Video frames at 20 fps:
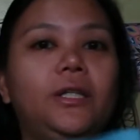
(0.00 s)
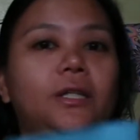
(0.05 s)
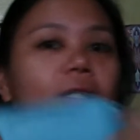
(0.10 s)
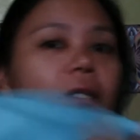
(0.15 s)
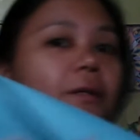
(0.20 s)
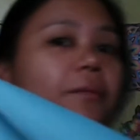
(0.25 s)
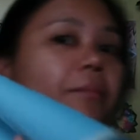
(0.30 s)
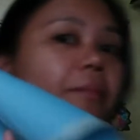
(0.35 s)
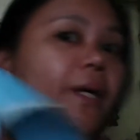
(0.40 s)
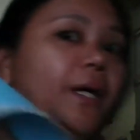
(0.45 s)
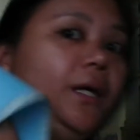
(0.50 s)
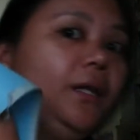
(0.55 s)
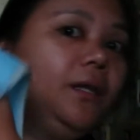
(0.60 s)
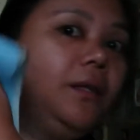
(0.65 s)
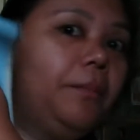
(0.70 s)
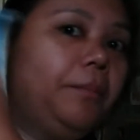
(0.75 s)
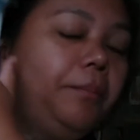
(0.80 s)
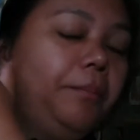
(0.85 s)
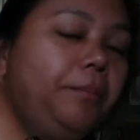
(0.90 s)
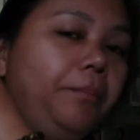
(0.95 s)
didn't make
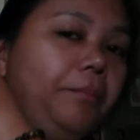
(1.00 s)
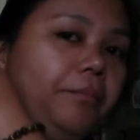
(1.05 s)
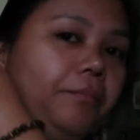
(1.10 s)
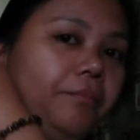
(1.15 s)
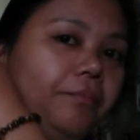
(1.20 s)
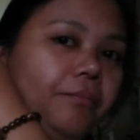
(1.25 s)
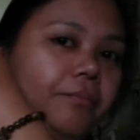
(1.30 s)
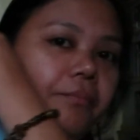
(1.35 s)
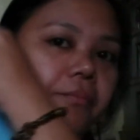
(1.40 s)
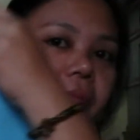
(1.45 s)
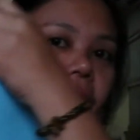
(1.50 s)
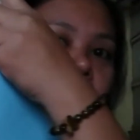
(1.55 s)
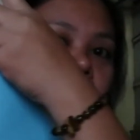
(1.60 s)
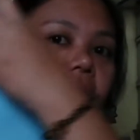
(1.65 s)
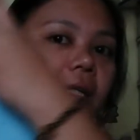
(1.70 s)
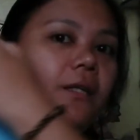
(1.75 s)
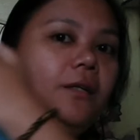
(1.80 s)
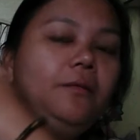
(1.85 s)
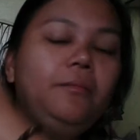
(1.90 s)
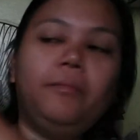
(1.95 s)

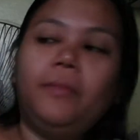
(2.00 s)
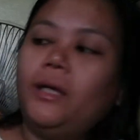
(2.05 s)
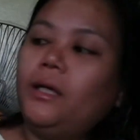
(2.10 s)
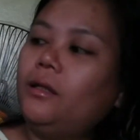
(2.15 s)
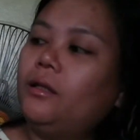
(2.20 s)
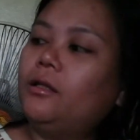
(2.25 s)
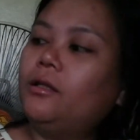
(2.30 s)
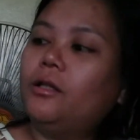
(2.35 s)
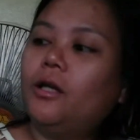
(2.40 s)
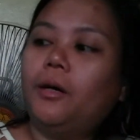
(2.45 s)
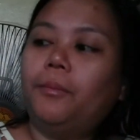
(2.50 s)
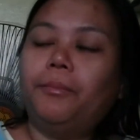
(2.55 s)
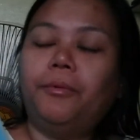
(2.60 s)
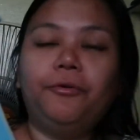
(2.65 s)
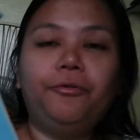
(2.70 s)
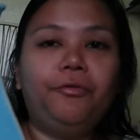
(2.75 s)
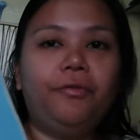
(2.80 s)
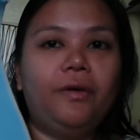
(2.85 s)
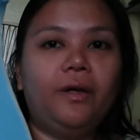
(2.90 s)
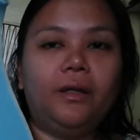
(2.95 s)
the top
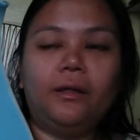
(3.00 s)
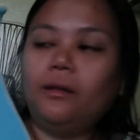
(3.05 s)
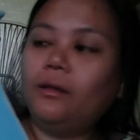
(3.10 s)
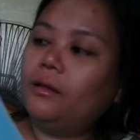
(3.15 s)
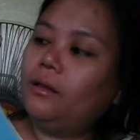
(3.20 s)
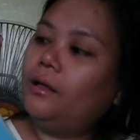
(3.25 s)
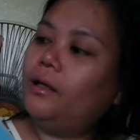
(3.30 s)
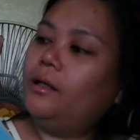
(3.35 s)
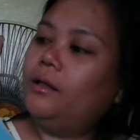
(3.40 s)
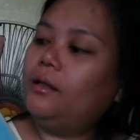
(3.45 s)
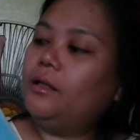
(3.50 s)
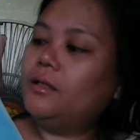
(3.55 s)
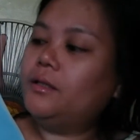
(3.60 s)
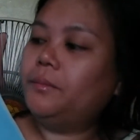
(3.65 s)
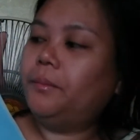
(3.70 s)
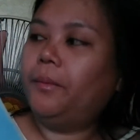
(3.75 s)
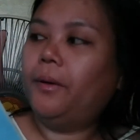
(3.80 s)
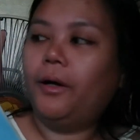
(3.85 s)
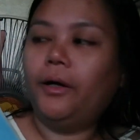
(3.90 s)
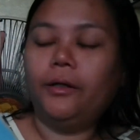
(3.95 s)
of it in this
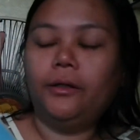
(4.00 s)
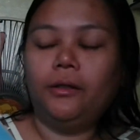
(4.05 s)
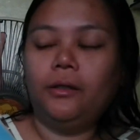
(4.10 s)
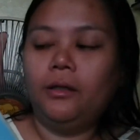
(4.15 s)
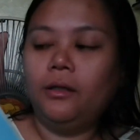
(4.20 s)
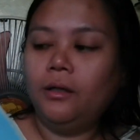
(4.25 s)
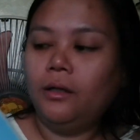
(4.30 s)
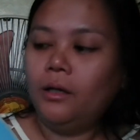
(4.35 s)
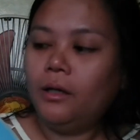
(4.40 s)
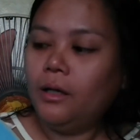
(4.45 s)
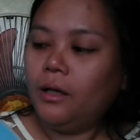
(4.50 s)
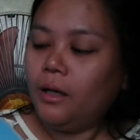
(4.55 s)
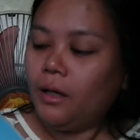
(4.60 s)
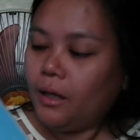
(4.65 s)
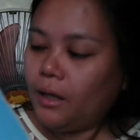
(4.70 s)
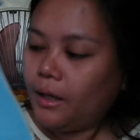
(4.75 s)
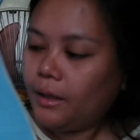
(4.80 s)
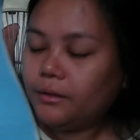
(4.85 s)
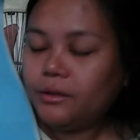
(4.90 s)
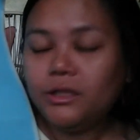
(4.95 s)
part.
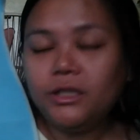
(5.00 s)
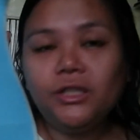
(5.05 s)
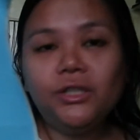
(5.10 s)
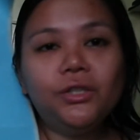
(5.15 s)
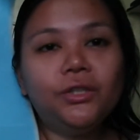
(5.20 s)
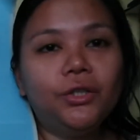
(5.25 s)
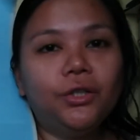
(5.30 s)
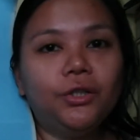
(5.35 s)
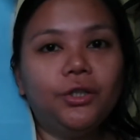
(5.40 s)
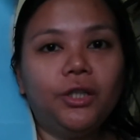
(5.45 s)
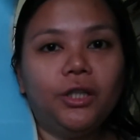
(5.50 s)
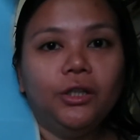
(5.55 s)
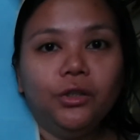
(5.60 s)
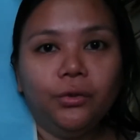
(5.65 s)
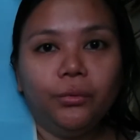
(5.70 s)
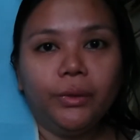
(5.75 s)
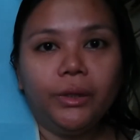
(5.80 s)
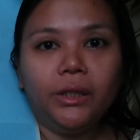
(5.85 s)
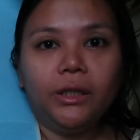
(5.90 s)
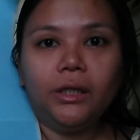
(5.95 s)
I'm just
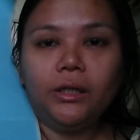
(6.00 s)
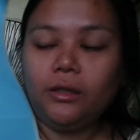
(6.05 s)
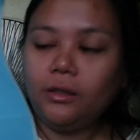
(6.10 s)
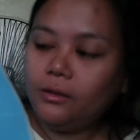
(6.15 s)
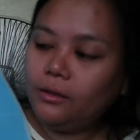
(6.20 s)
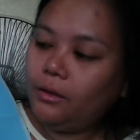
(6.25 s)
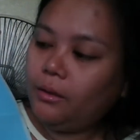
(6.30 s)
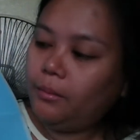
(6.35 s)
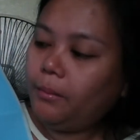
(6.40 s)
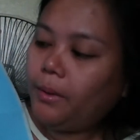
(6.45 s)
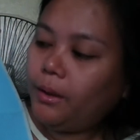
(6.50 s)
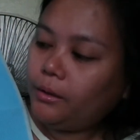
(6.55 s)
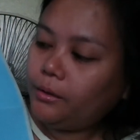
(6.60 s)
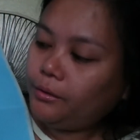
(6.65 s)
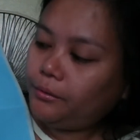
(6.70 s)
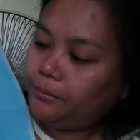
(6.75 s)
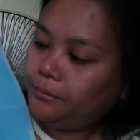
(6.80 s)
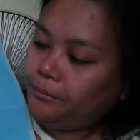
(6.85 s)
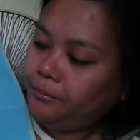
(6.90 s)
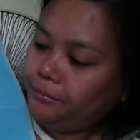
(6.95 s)
continuing it in the
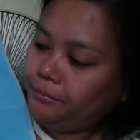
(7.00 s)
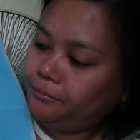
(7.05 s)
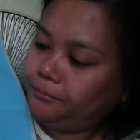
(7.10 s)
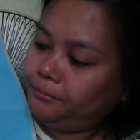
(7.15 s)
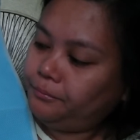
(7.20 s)
bottom